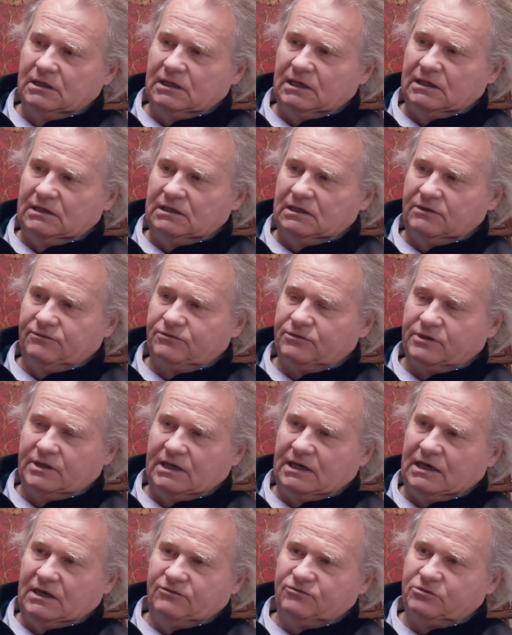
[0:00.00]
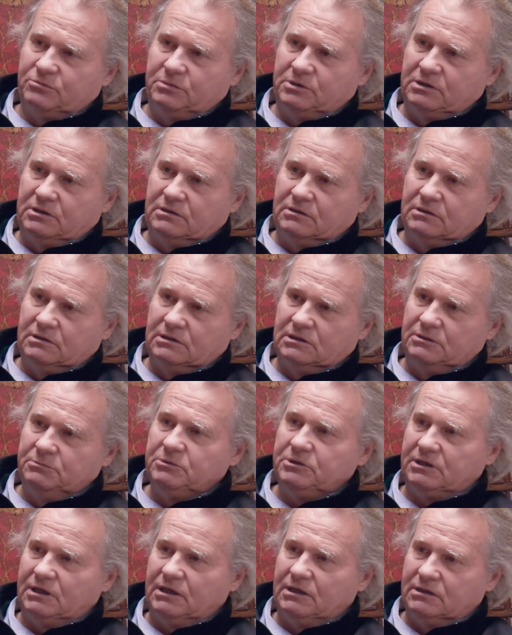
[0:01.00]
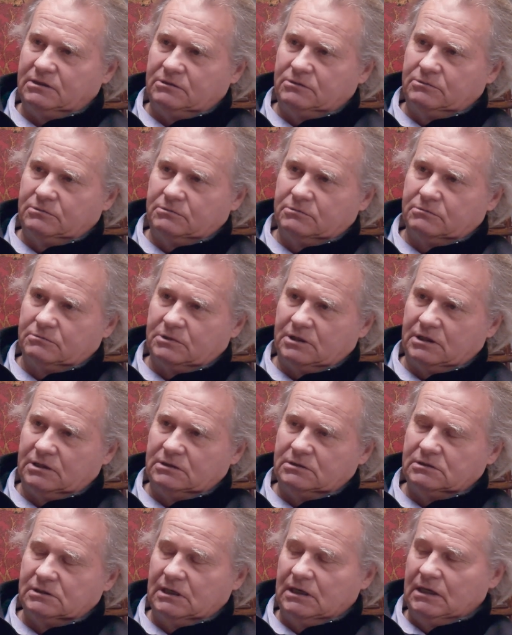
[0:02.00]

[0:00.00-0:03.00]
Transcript: and therefore they have to be eliminated, right?